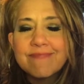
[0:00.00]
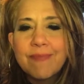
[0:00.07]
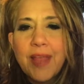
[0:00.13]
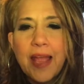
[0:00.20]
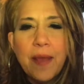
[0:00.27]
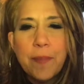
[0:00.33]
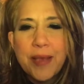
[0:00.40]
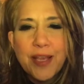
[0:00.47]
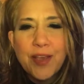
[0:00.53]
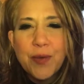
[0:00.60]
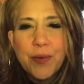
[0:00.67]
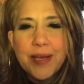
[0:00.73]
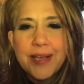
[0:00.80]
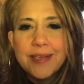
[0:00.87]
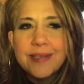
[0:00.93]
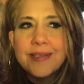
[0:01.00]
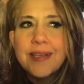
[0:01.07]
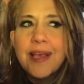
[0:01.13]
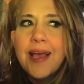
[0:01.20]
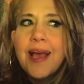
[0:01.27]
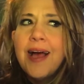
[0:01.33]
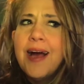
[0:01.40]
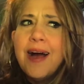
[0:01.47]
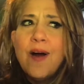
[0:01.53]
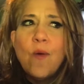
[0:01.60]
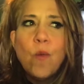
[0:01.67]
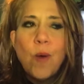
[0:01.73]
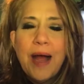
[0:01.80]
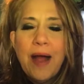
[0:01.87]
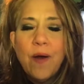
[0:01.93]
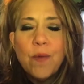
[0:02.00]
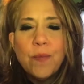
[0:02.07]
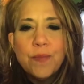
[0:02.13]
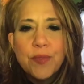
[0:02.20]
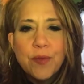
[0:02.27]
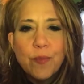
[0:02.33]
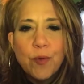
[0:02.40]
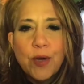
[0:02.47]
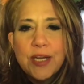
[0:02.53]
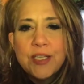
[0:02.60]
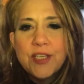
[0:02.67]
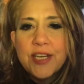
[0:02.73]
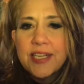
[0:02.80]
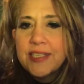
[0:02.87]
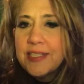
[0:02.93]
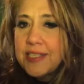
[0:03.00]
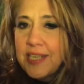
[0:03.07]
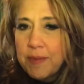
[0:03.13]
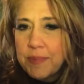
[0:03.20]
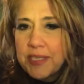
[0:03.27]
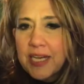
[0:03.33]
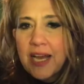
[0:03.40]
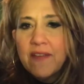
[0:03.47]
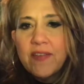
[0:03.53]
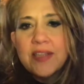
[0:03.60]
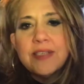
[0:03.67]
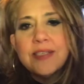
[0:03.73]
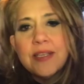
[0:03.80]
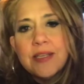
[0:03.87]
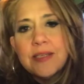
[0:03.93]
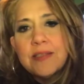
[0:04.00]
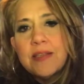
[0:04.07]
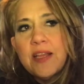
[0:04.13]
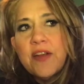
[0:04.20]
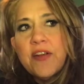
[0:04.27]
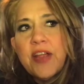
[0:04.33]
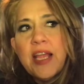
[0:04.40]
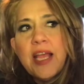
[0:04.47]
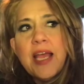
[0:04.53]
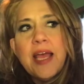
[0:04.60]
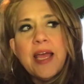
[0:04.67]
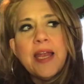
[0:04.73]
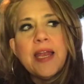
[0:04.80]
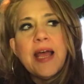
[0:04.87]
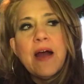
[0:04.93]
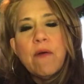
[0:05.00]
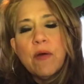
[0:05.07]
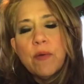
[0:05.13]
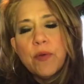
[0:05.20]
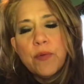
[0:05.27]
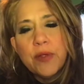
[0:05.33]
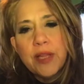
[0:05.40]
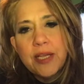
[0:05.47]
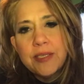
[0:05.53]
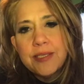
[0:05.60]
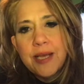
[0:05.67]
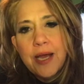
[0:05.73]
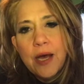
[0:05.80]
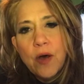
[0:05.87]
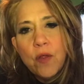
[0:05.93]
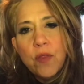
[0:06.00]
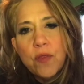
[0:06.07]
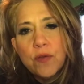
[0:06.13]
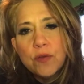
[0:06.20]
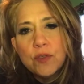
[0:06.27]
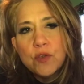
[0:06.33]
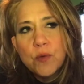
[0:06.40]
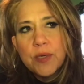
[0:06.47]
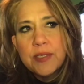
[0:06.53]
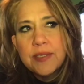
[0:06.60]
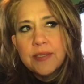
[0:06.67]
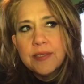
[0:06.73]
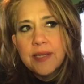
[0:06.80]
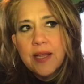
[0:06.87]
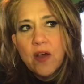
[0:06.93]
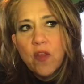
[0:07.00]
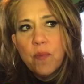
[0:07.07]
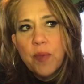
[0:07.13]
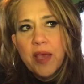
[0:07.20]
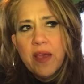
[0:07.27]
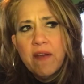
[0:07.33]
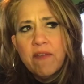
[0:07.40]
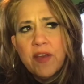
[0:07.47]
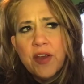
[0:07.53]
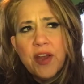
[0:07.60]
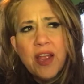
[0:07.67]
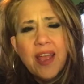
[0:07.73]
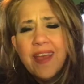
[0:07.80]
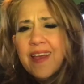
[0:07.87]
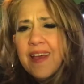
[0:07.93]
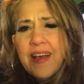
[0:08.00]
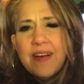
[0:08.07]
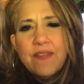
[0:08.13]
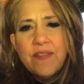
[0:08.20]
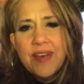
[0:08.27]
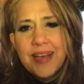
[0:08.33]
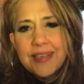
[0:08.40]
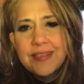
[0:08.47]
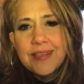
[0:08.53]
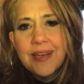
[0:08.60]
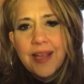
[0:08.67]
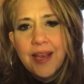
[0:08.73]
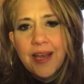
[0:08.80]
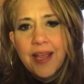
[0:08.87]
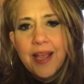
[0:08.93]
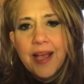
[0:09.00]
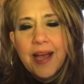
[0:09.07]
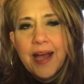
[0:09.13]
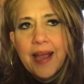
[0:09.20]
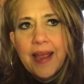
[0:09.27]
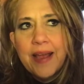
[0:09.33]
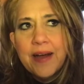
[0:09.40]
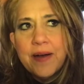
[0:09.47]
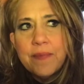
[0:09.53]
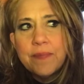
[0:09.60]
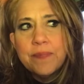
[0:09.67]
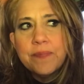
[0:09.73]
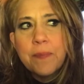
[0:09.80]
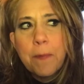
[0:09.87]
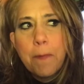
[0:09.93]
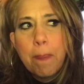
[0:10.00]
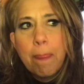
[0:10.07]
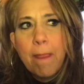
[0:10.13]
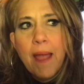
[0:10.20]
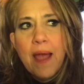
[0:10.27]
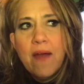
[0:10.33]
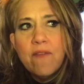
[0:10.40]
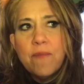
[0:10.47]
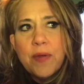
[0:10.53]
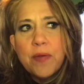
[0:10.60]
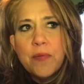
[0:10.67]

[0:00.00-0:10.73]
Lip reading: ambiguous. Wow. The more I took a deep dive into this theory and how it would relate to health choices and health behavior, fascinating. I've been